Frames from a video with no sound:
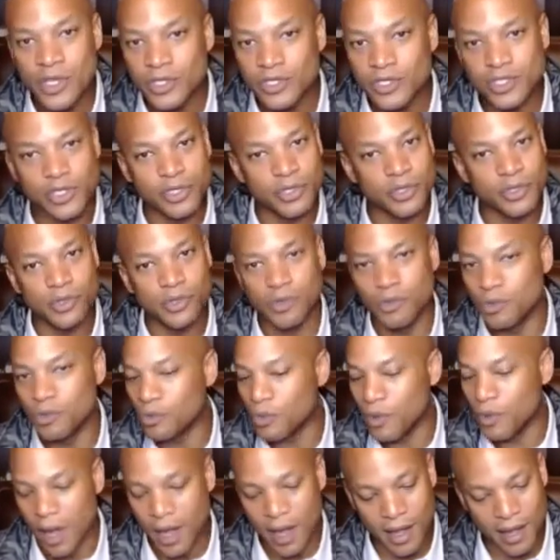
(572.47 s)

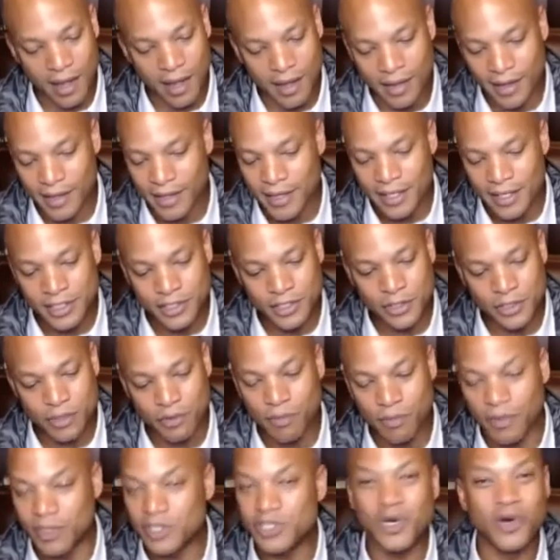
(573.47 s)
to
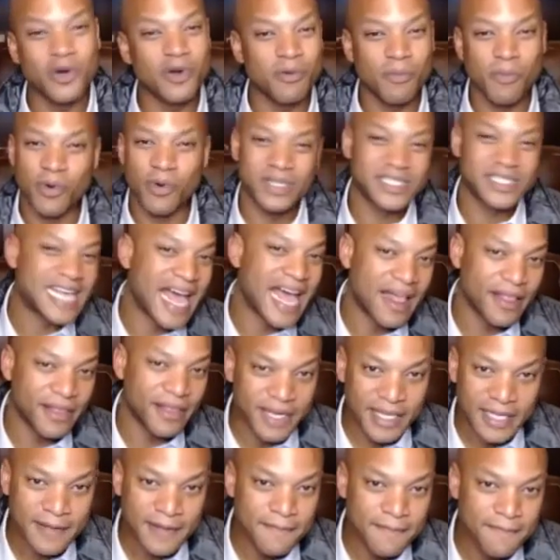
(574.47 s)
maternal
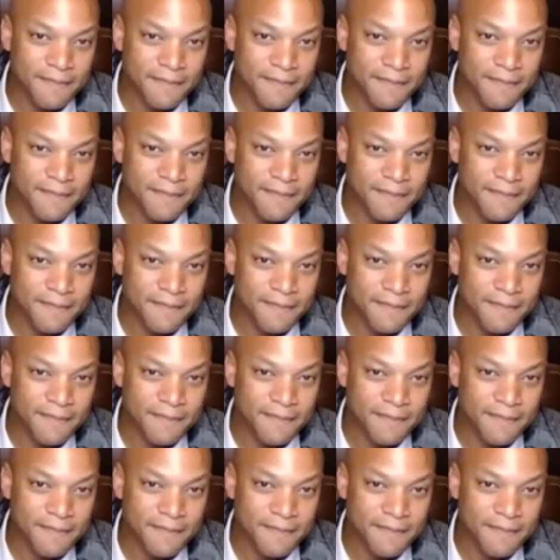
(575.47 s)
mortality.